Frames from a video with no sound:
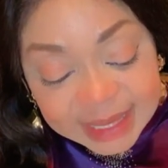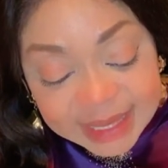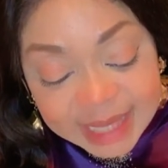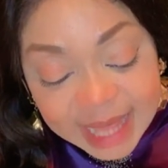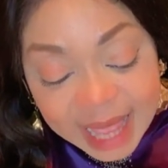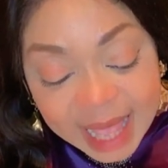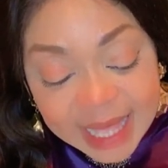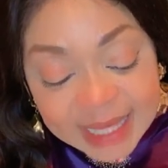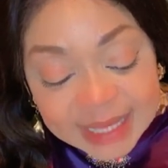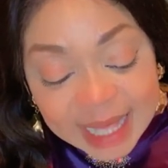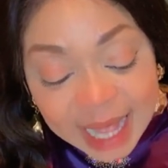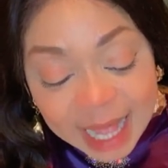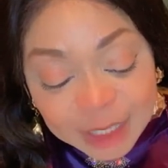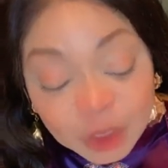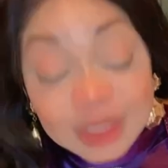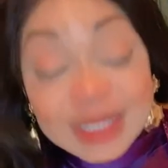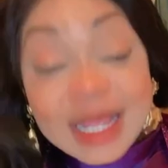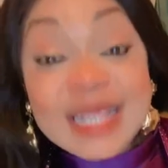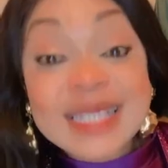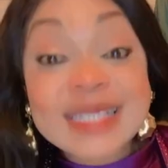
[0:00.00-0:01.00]
Then
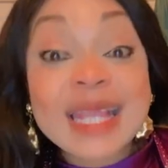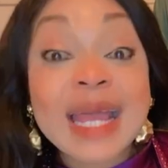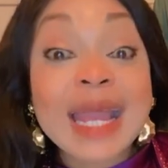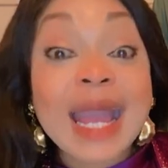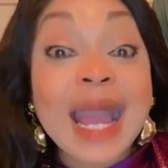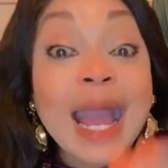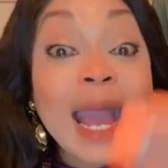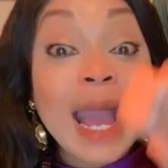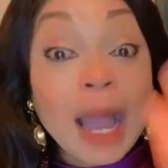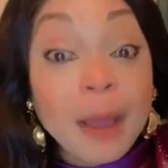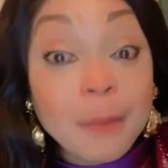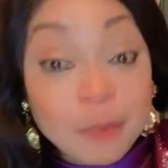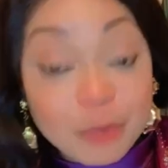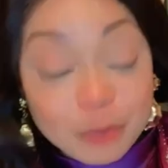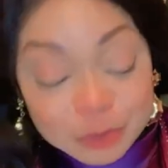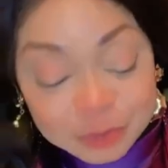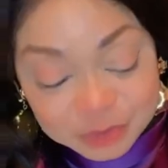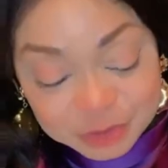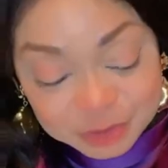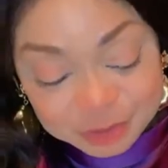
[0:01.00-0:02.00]
another saga
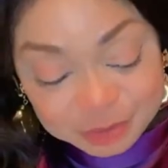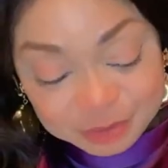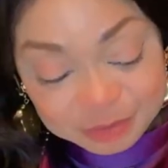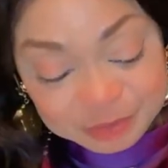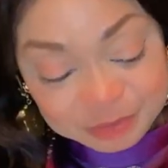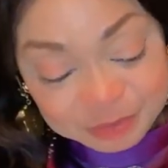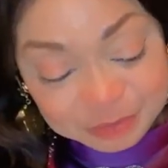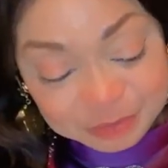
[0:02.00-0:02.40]
happened.